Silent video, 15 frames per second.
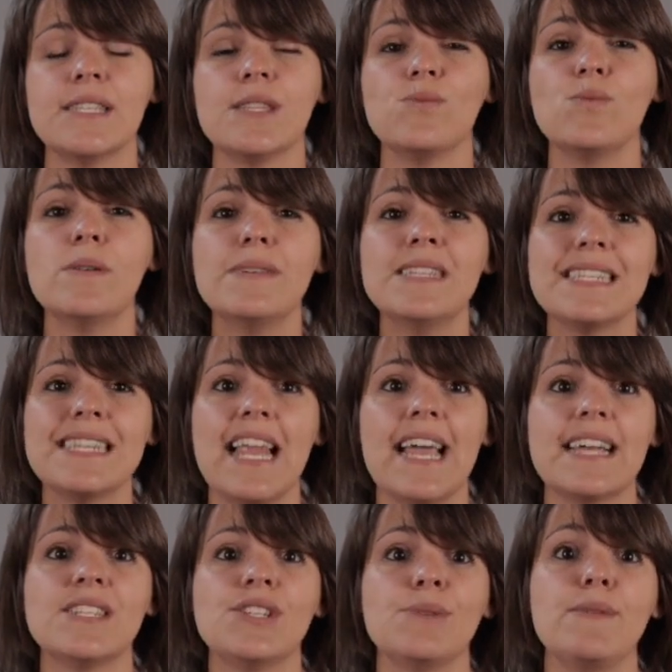the woman's
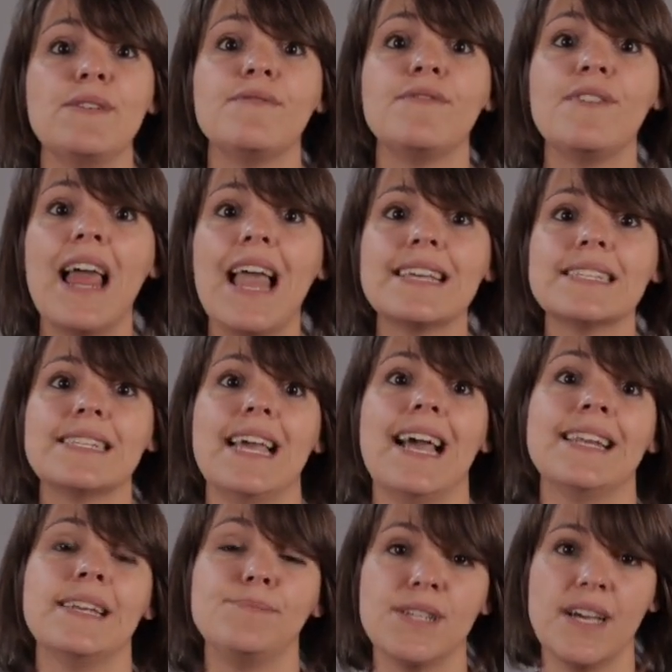legs should be flexed
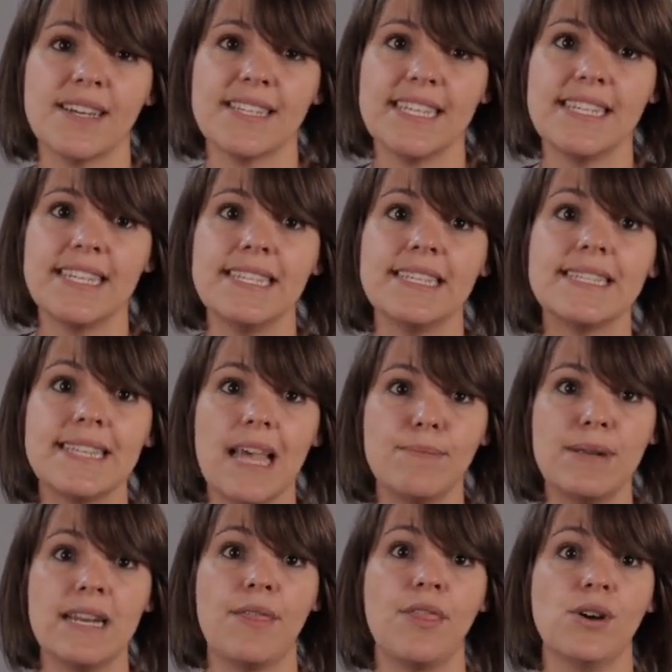and abducted in
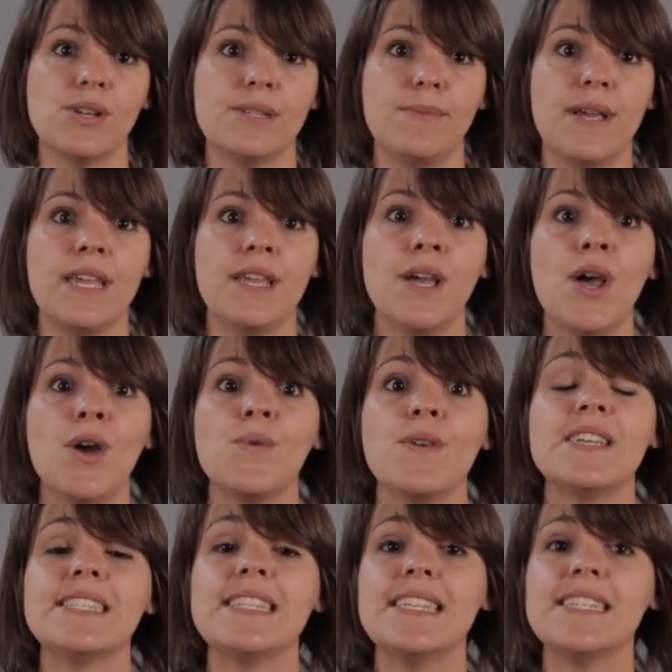semilithotomy,
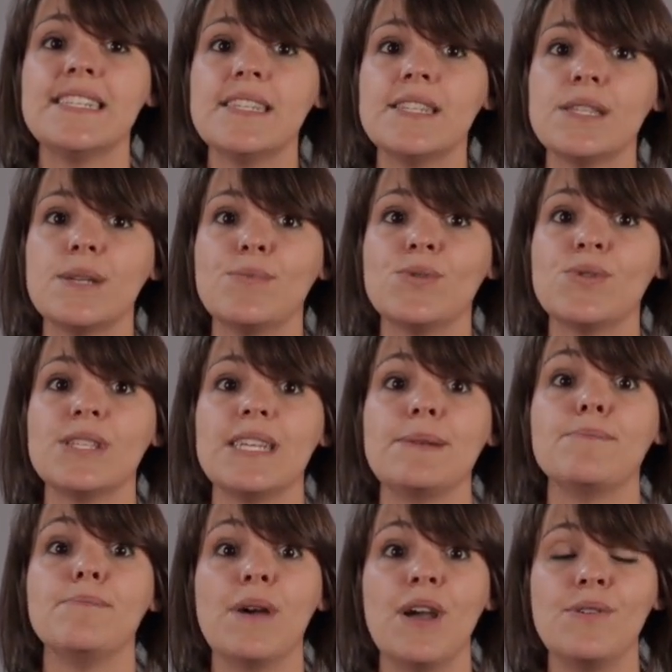with assistance
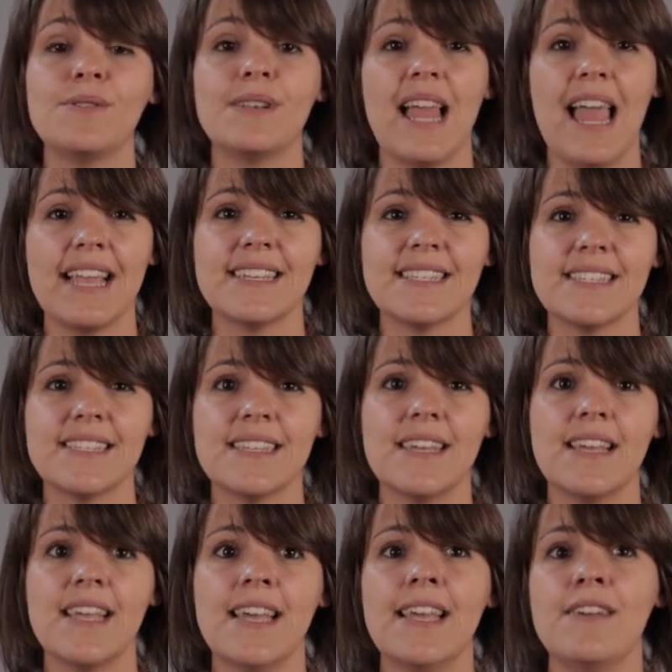supporting both legs.
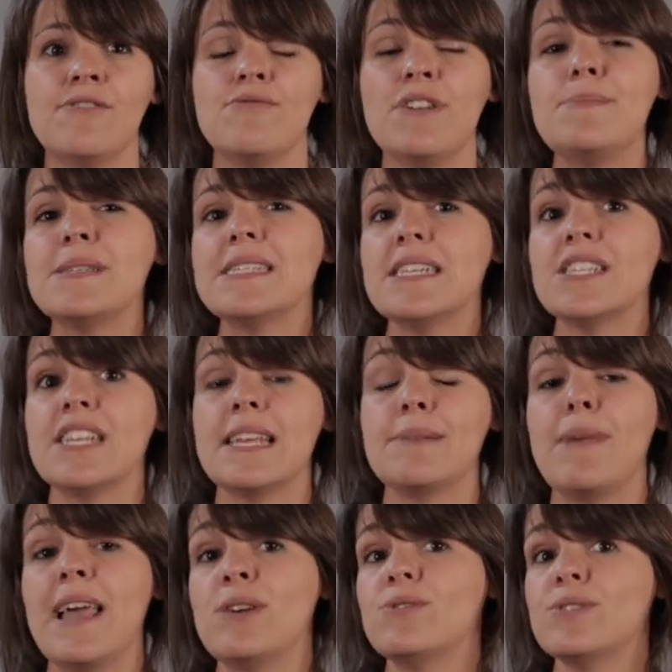
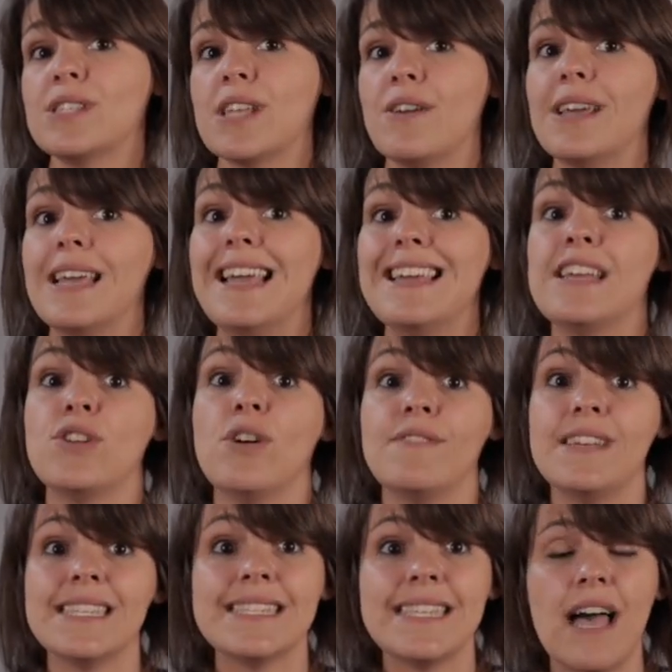Repositioning may also, in and of
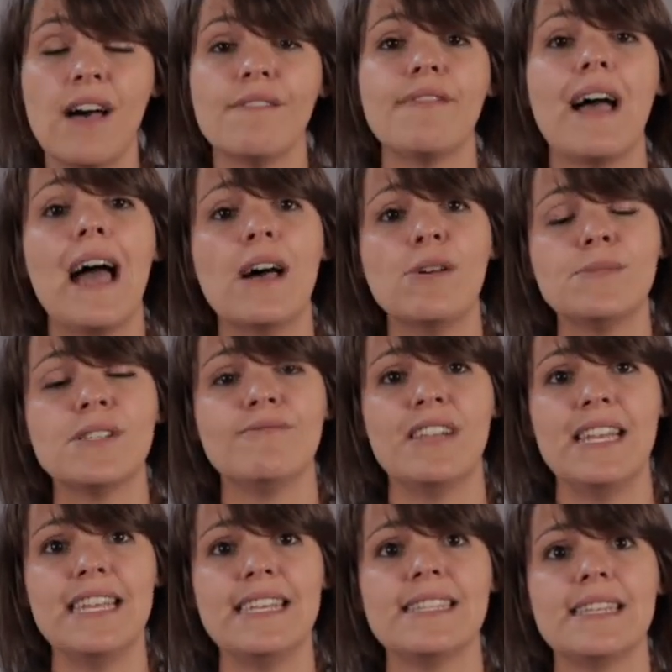itself, help to
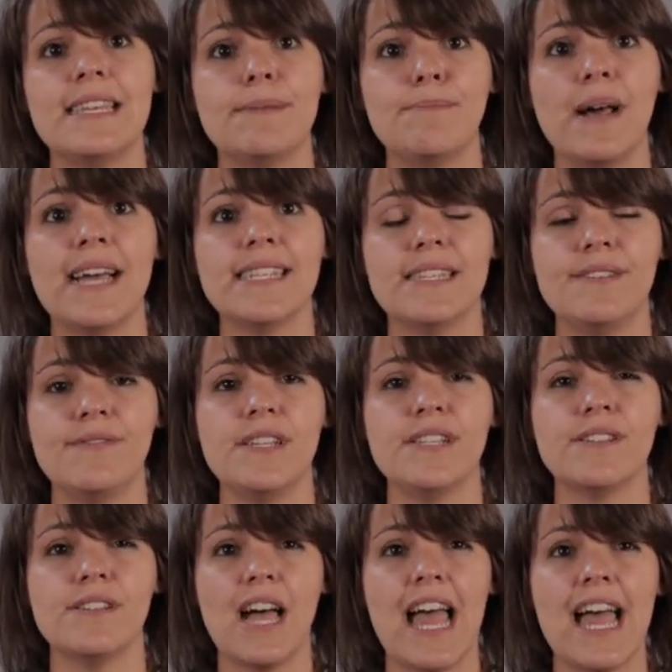release the impacted
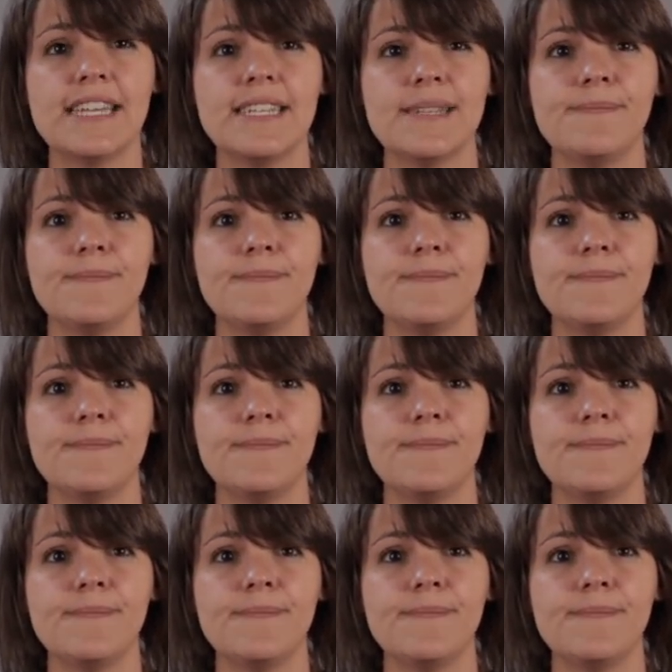fetal head.